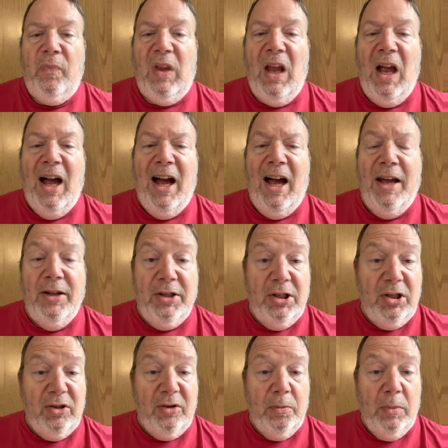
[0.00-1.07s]
Hi, this
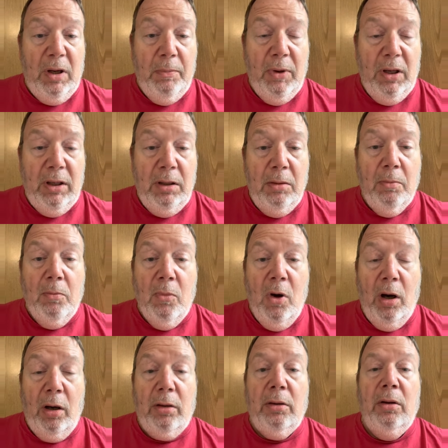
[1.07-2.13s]
is from my buddy
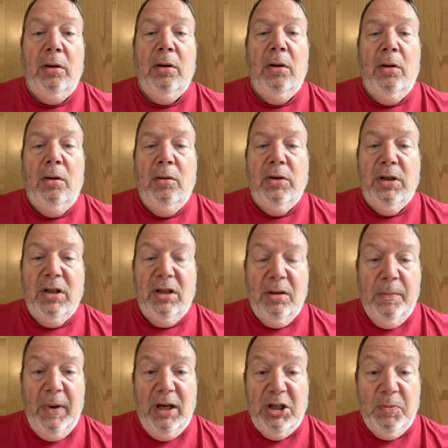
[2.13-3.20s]
Mark, who's into
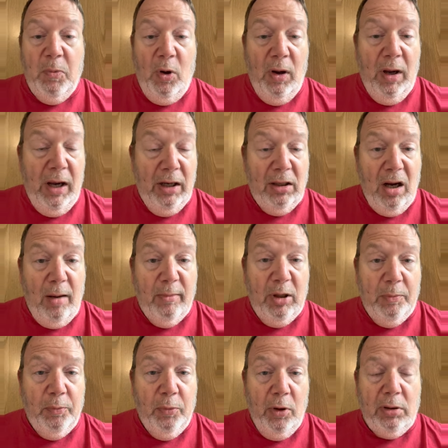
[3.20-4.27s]
baseball and
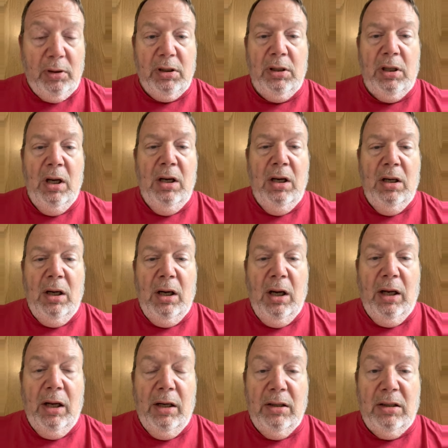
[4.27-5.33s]
comic books. I
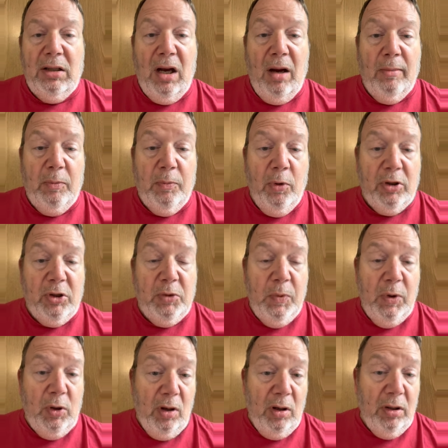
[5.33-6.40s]
got into comic books
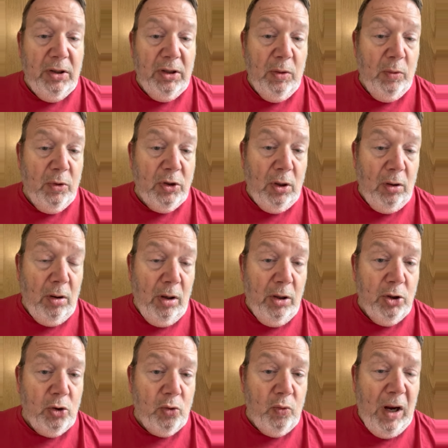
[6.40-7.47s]
because there was a
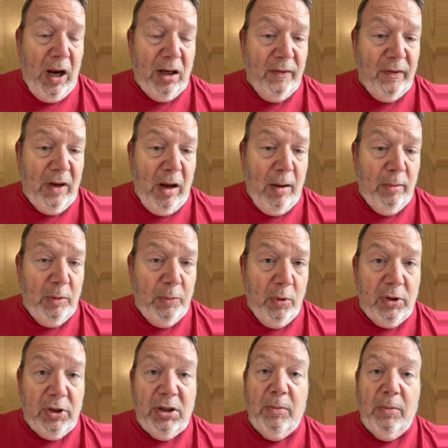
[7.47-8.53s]
large rack of comic
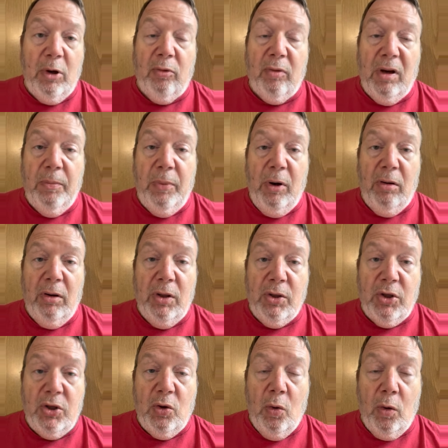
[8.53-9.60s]
books in my
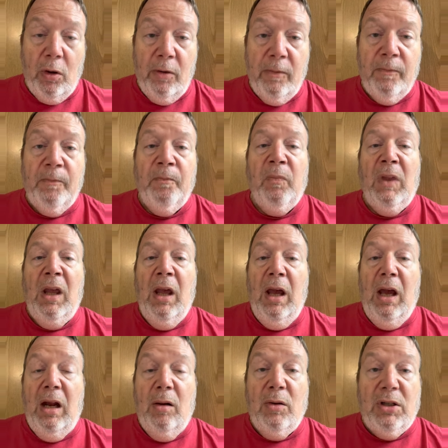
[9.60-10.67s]
grandparents' store,
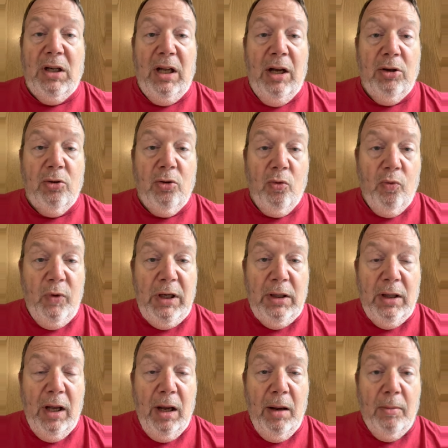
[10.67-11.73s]
and I was allowed to read
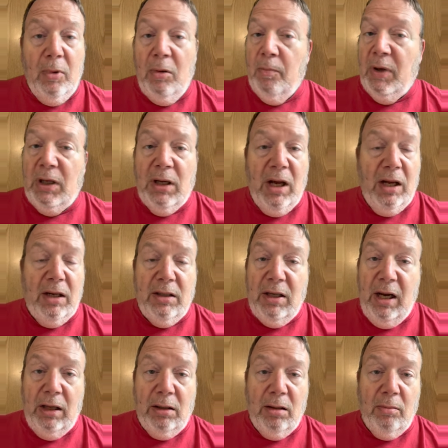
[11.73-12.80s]
them but not
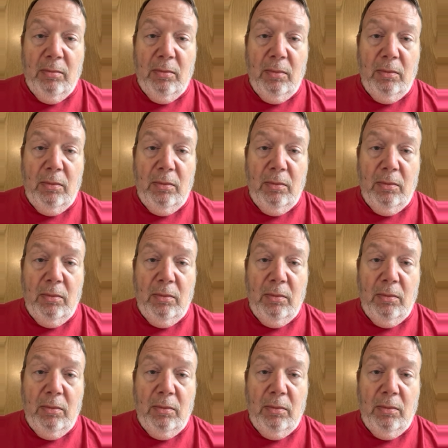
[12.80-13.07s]
take them.